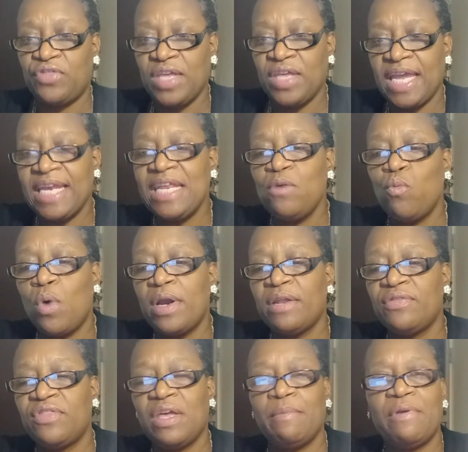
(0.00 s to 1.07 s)
any one
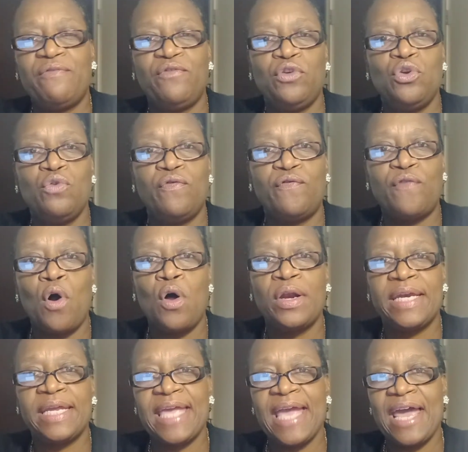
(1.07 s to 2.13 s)
of them, if you fall in
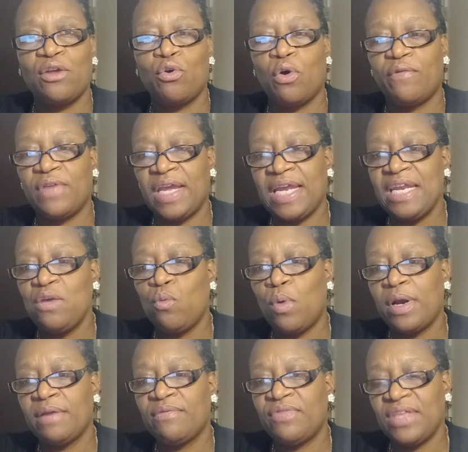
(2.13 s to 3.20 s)
the category of any
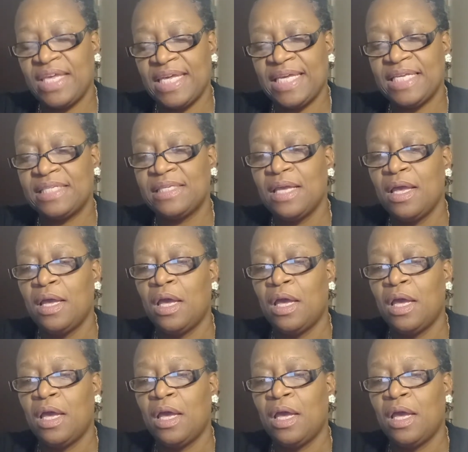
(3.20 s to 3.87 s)
one of these,